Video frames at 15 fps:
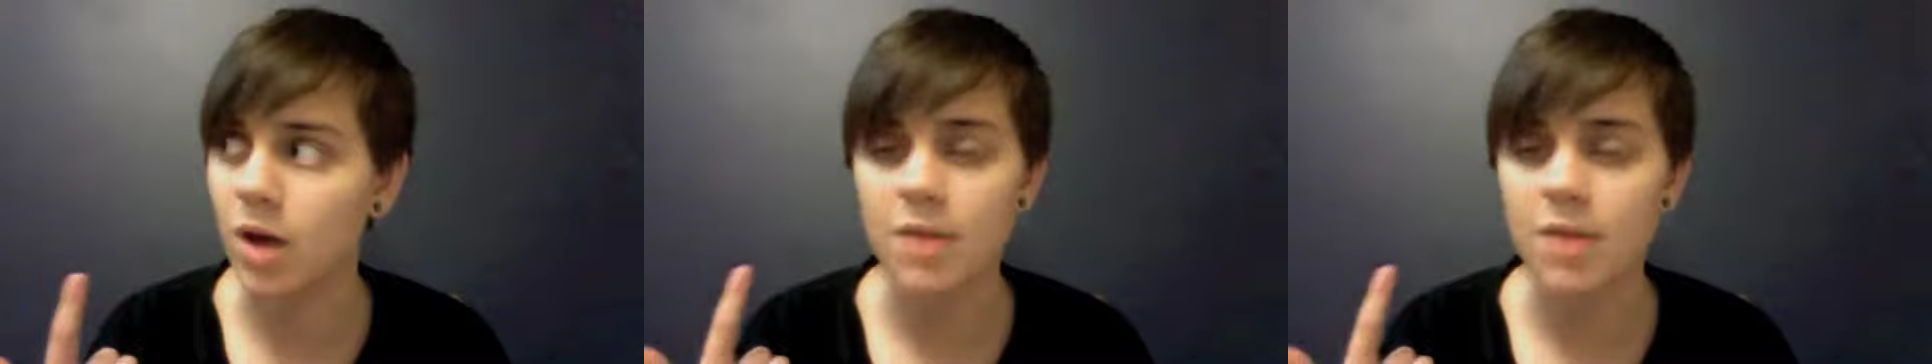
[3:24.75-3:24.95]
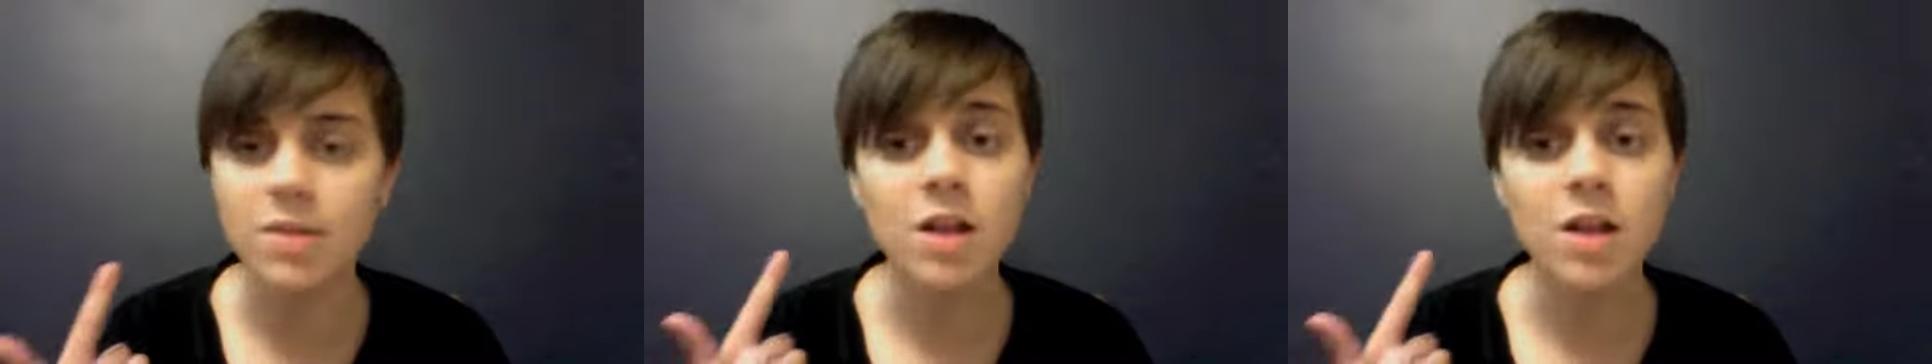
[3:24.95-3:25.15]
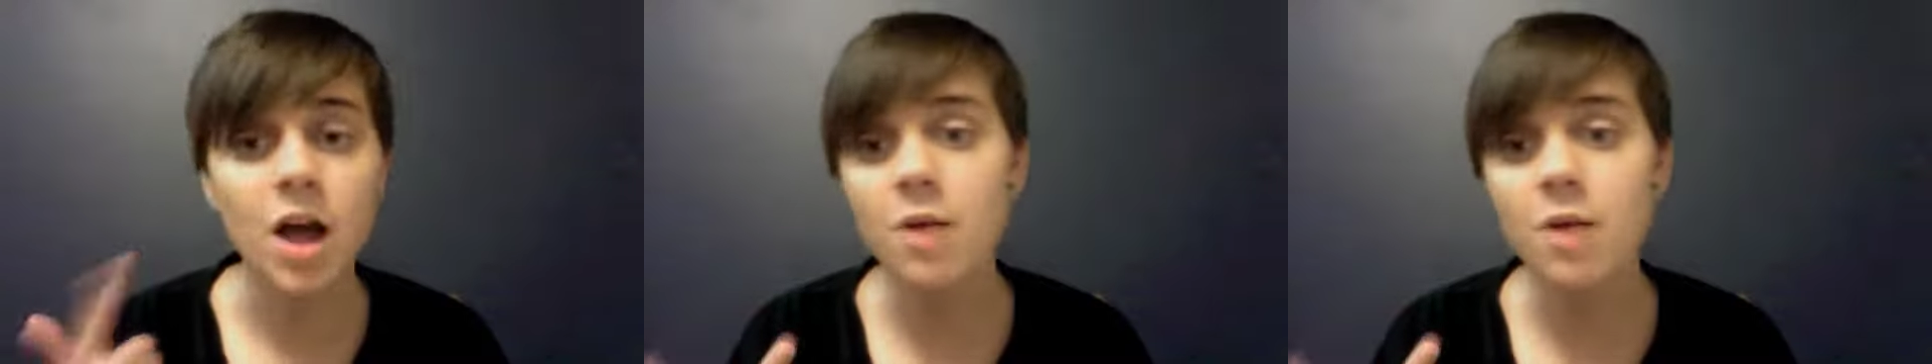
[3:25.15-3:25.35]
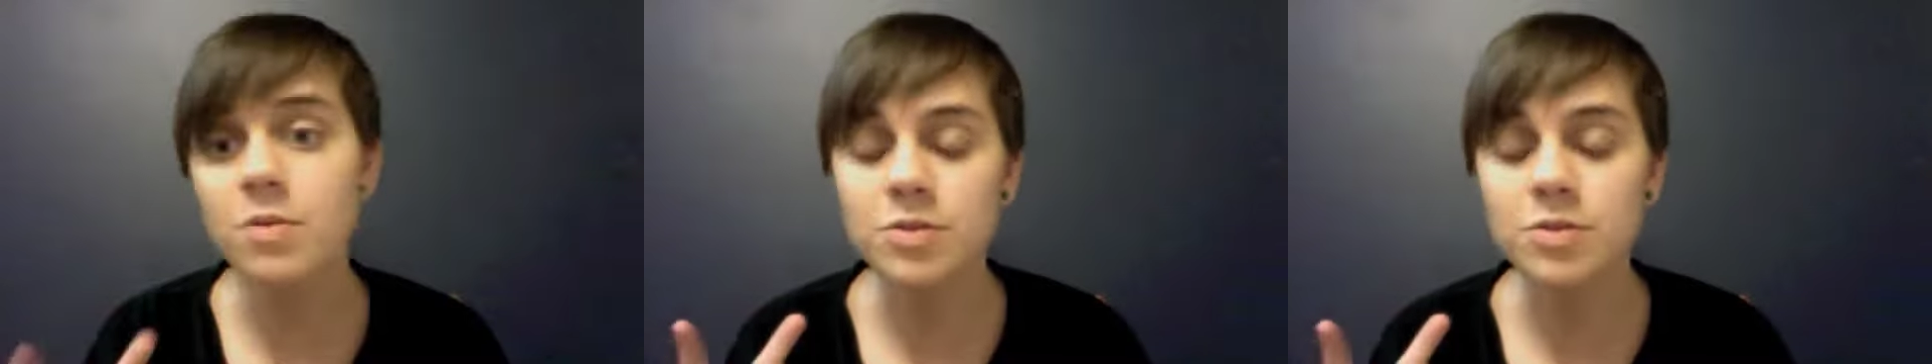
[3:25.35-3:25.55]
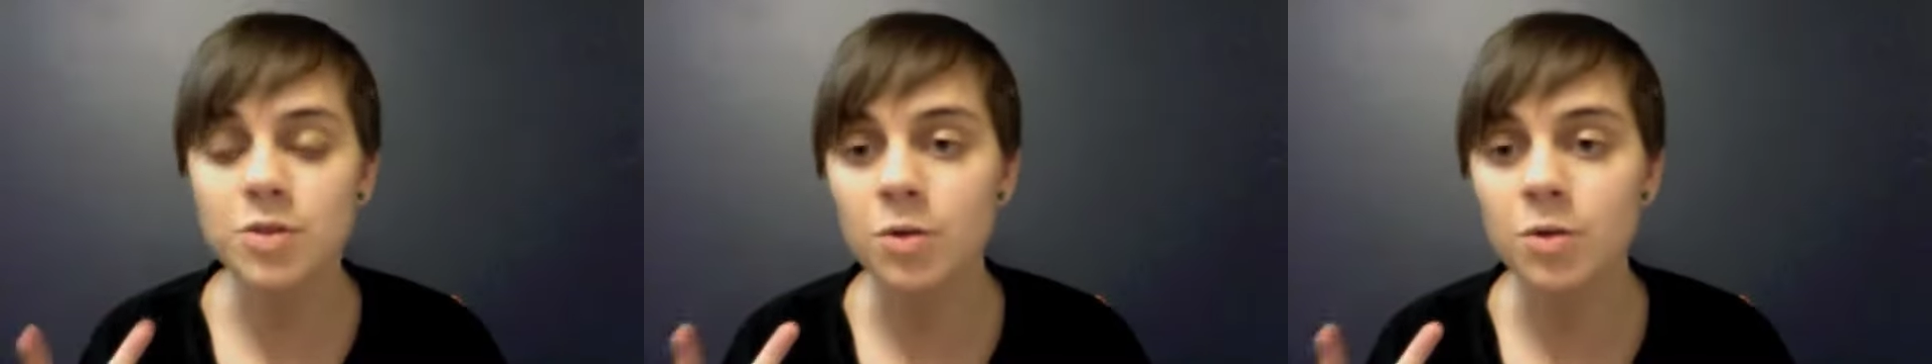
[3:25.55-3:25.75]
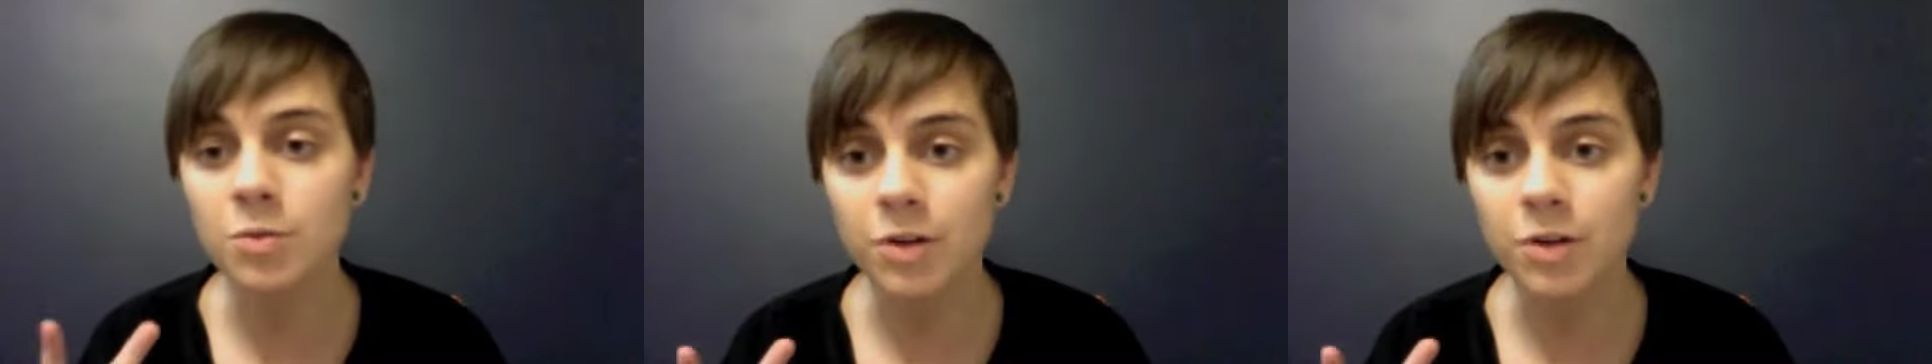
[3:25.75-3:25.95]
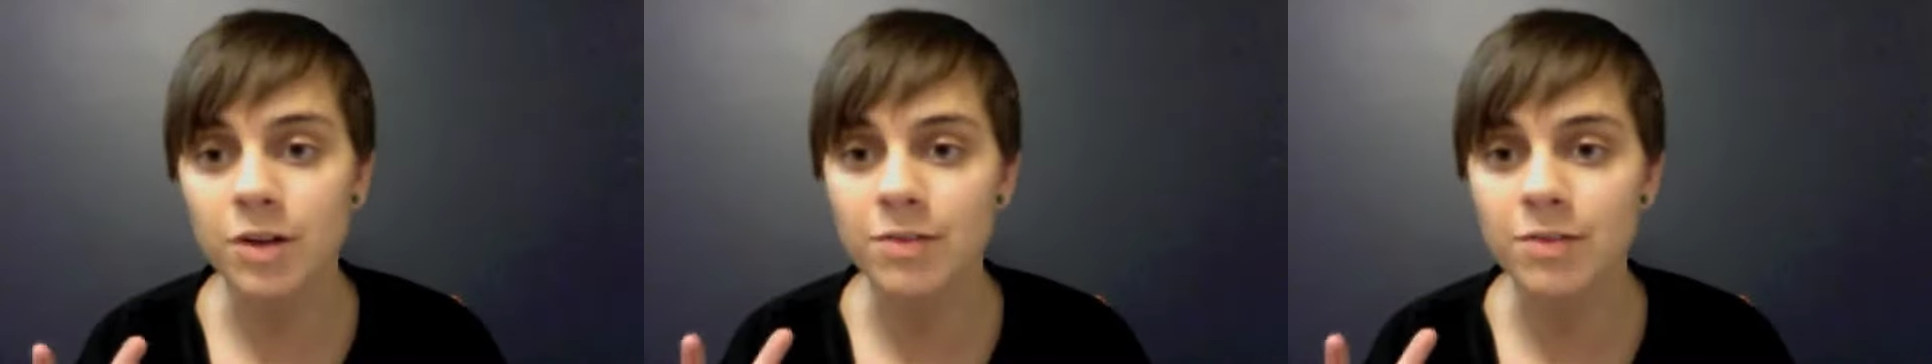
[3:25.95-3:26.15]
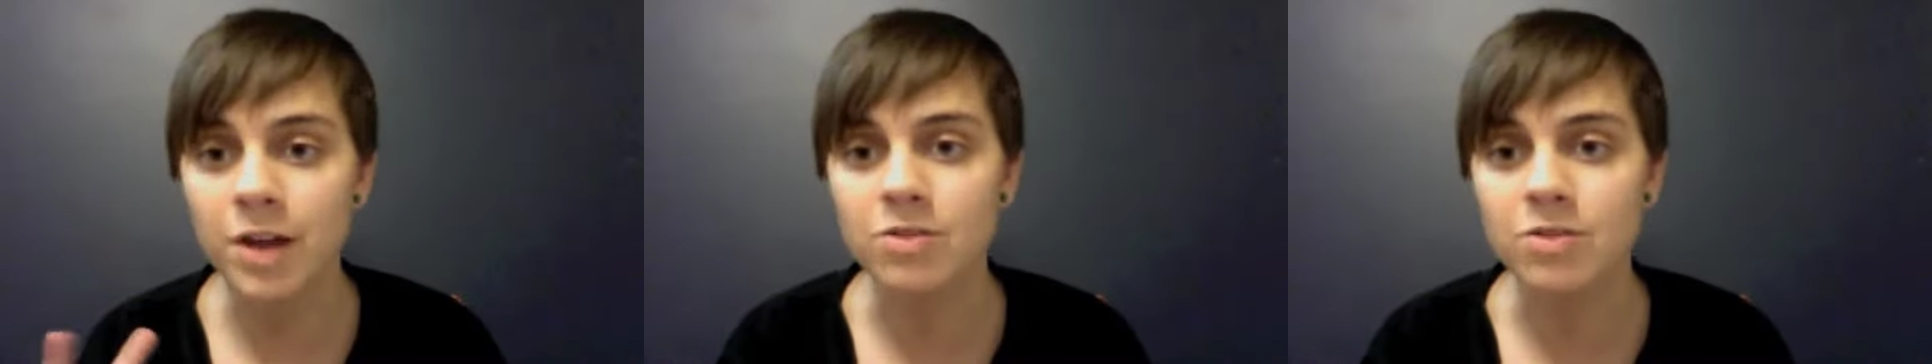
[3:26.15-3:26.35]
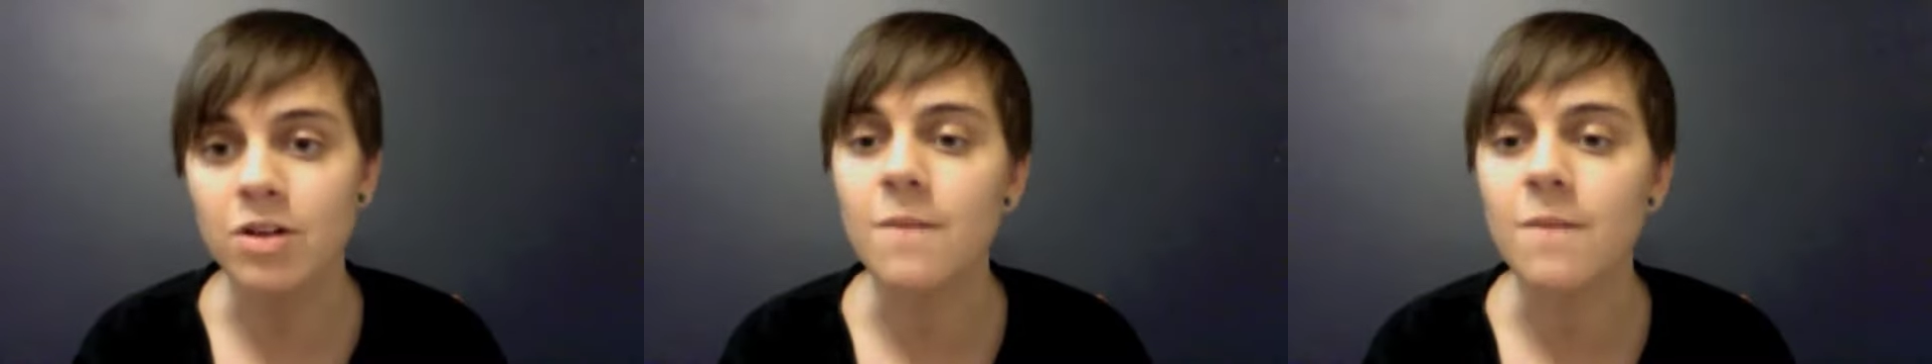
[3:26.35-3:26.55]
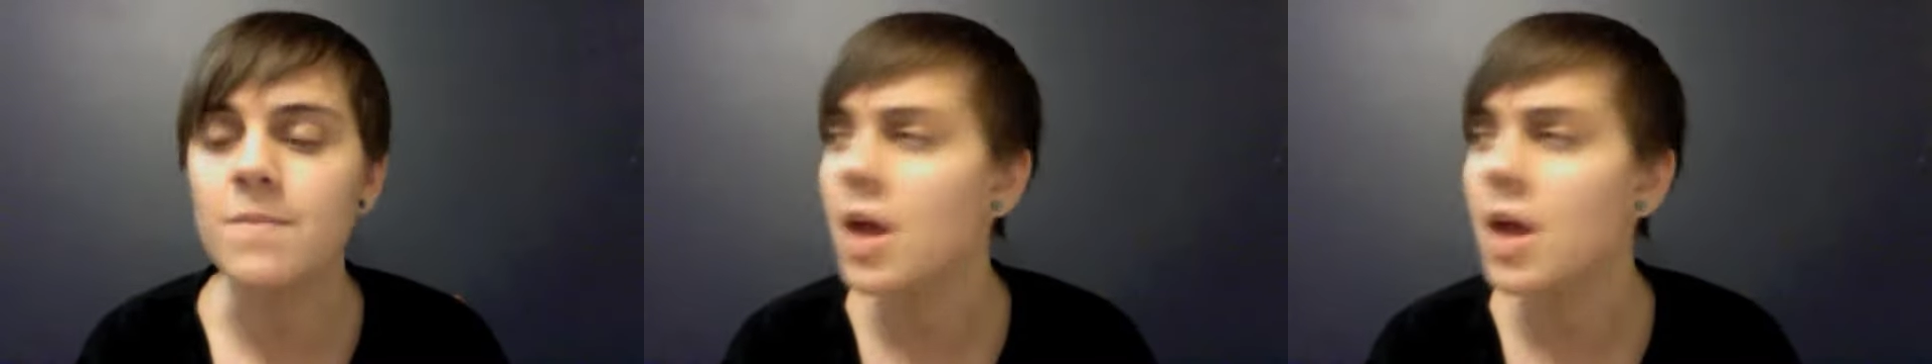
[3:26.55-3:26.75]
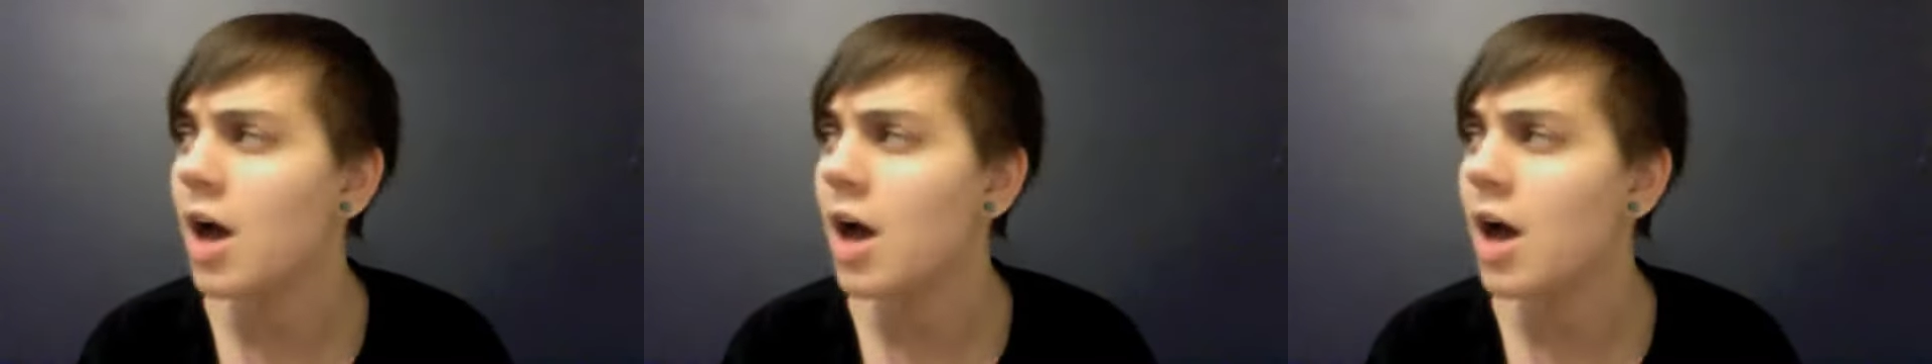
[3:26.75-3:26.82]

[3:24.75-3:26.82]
and that I was a total freak of nature.